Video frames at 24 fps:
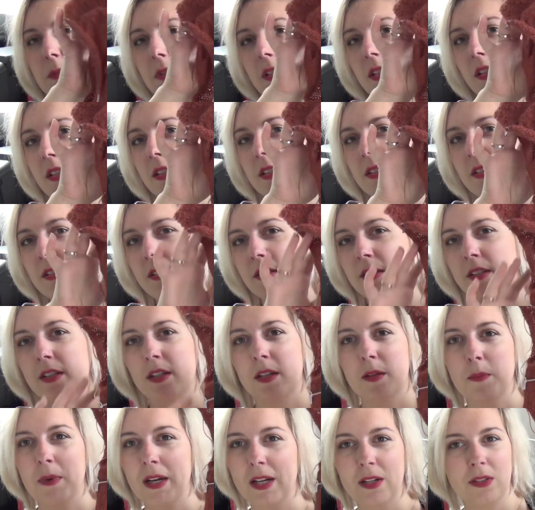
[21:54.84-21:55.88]
but the
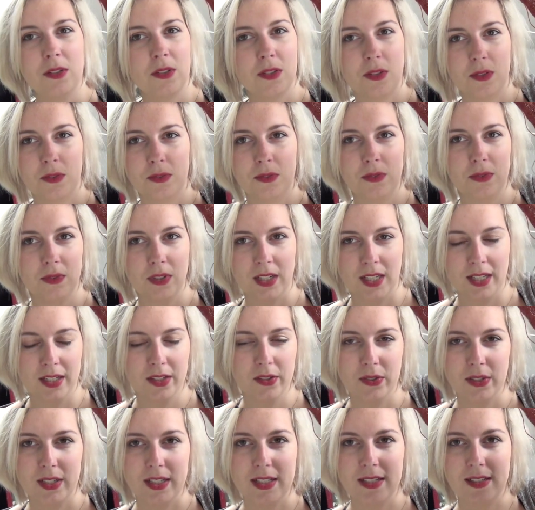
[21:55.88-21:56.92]
amount of
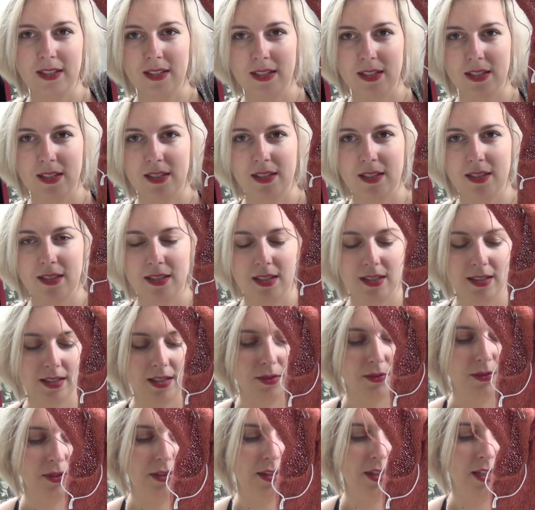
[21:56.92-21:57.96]
increases and
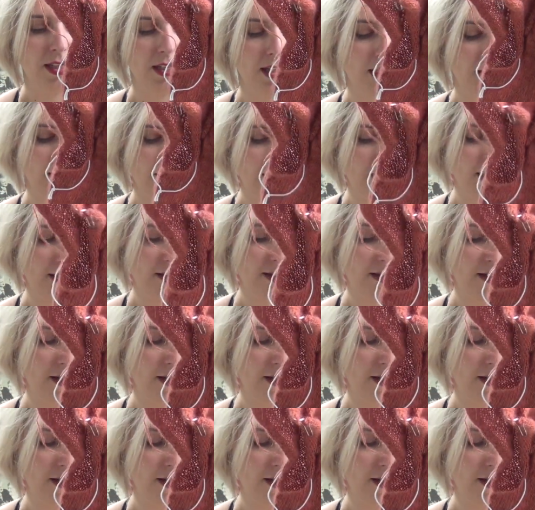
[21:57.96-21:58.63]
everything I did